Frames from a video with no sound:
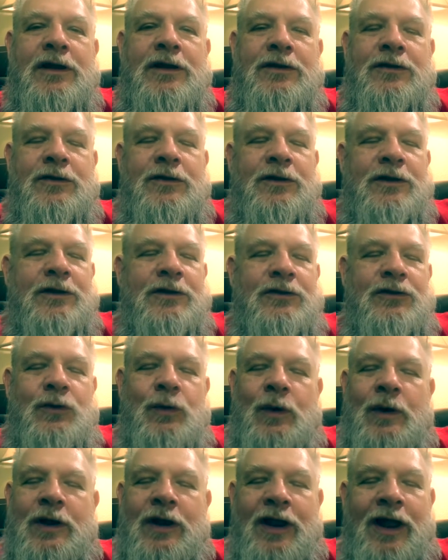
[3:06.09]
turned
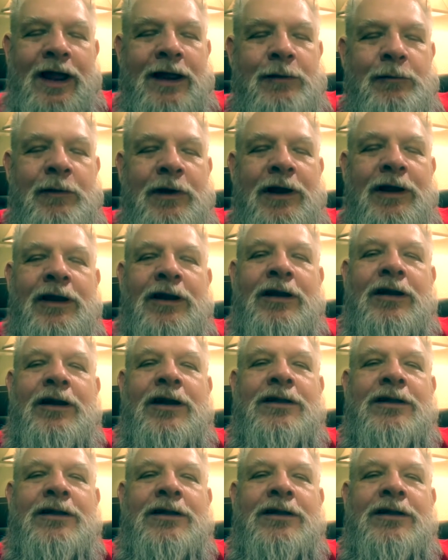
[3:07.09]
into a nightmare.